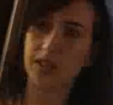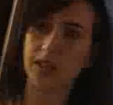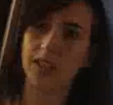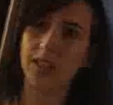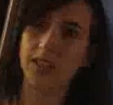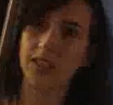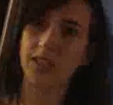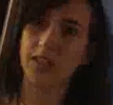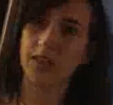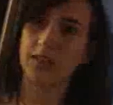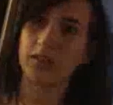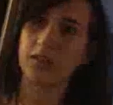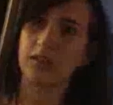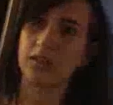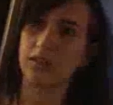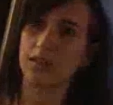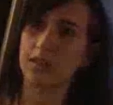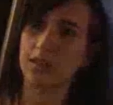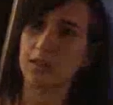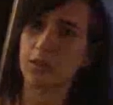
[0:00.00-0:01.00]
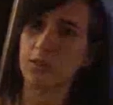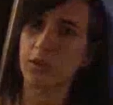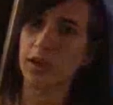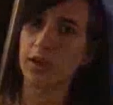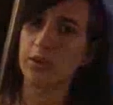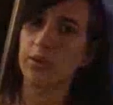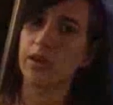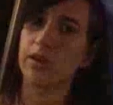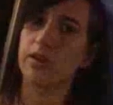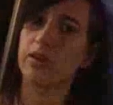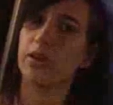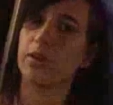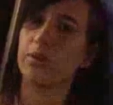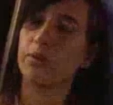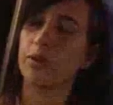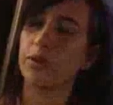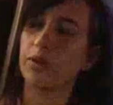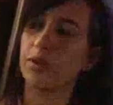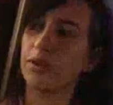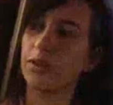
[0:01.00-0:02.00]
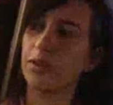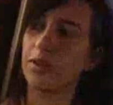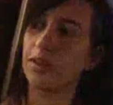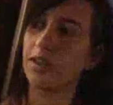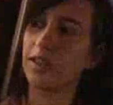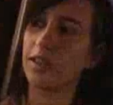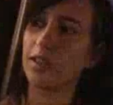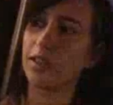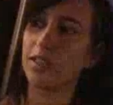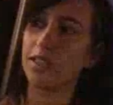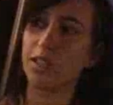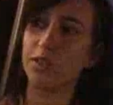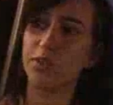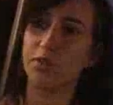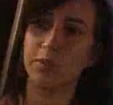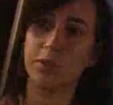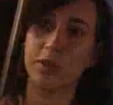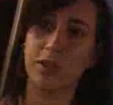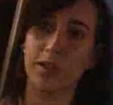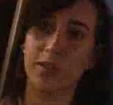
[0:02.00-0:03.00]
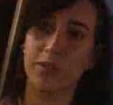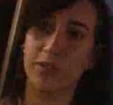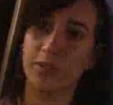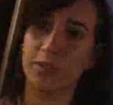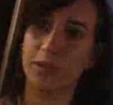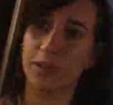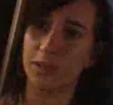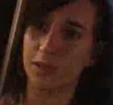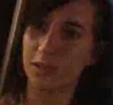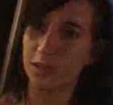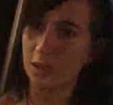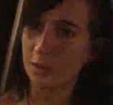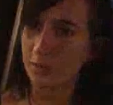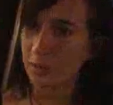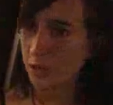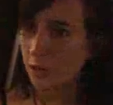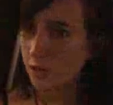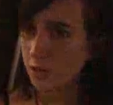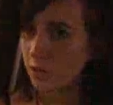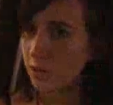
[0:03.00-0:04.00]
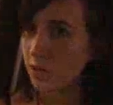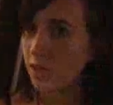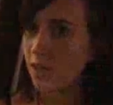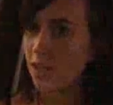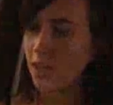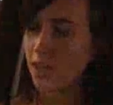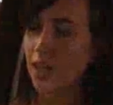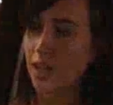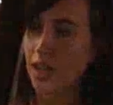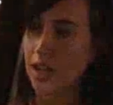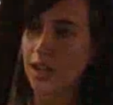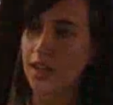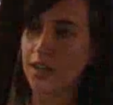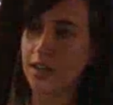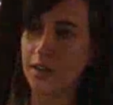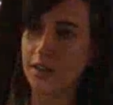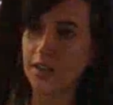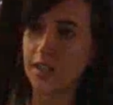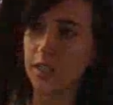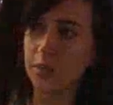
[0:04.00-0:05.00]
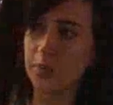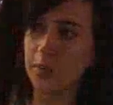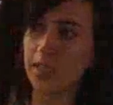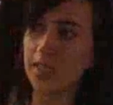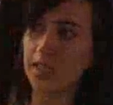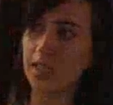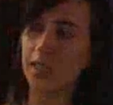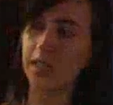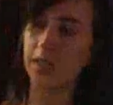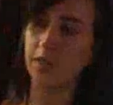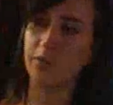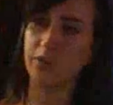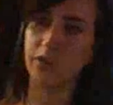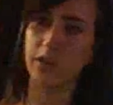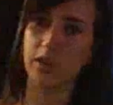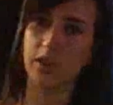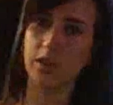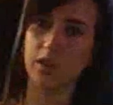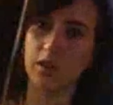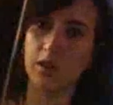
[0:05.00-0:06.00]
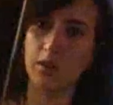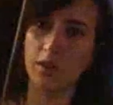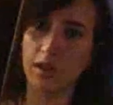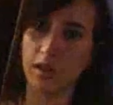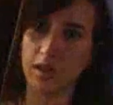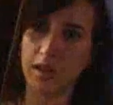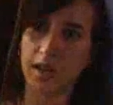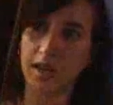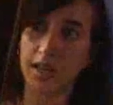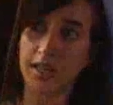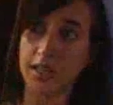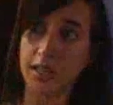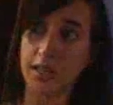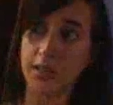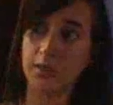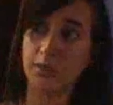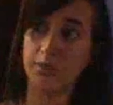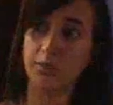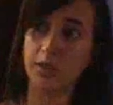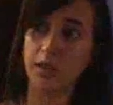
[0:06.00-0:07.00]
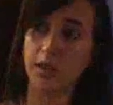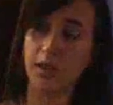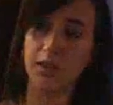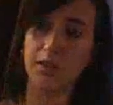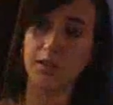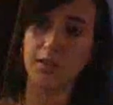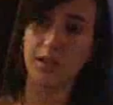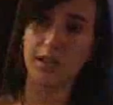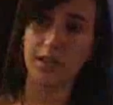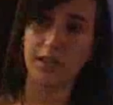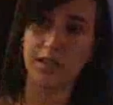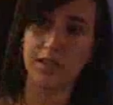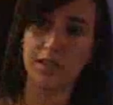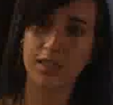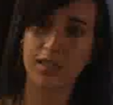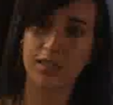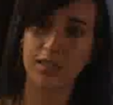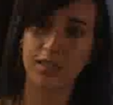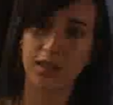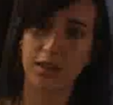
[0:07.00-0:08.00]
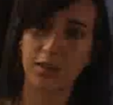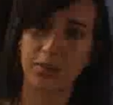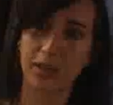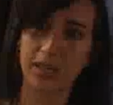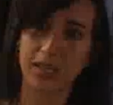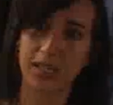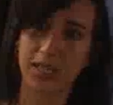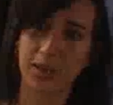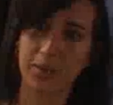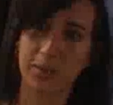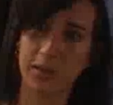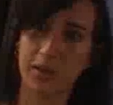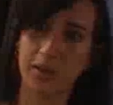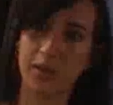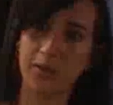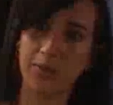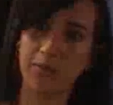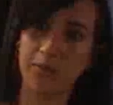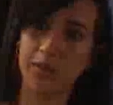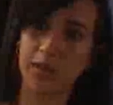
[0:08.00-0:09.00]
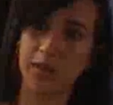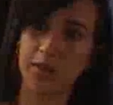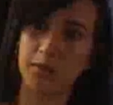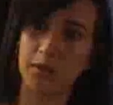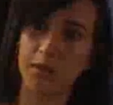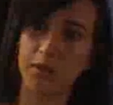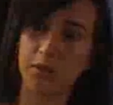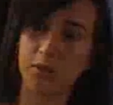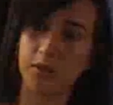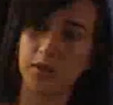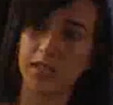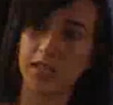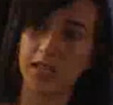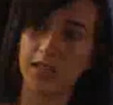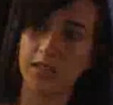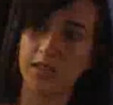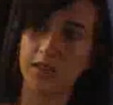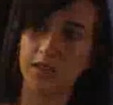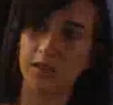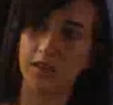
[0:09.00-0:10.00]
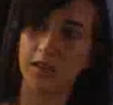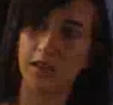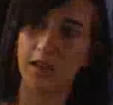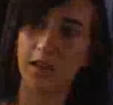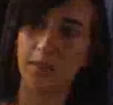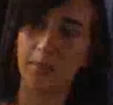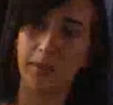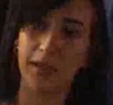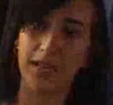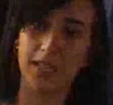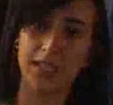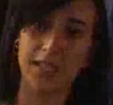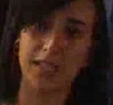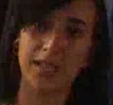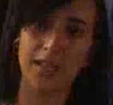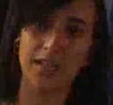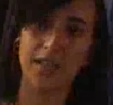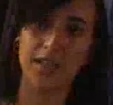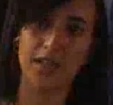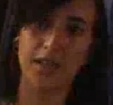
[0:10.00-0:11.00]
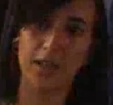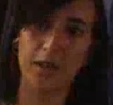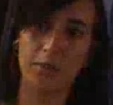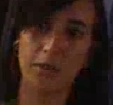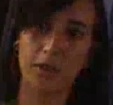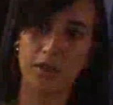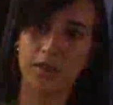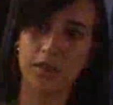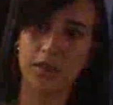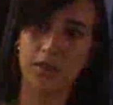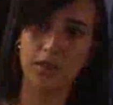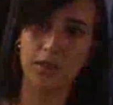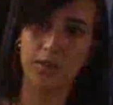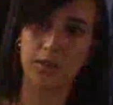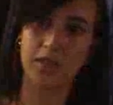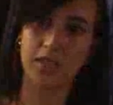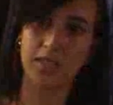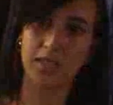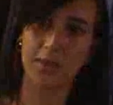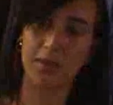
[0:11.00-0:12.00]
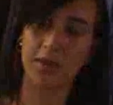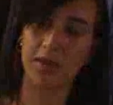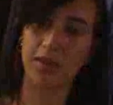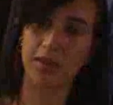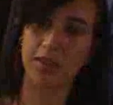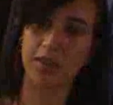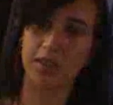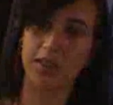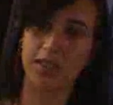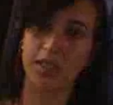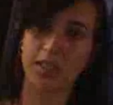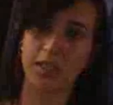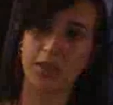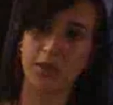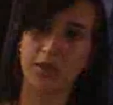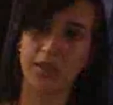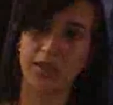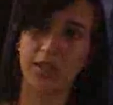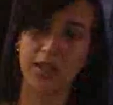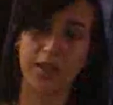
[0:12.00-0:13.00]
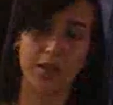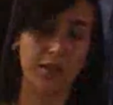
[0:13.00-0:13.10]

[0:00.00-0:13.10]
years now, and it's quite a well-known one. All artists from all over the world come along, and it's basically for, I attend them to learn things. There's going to be a seminar that I'm going to attend on painting, but there's also other seminars on tattooing that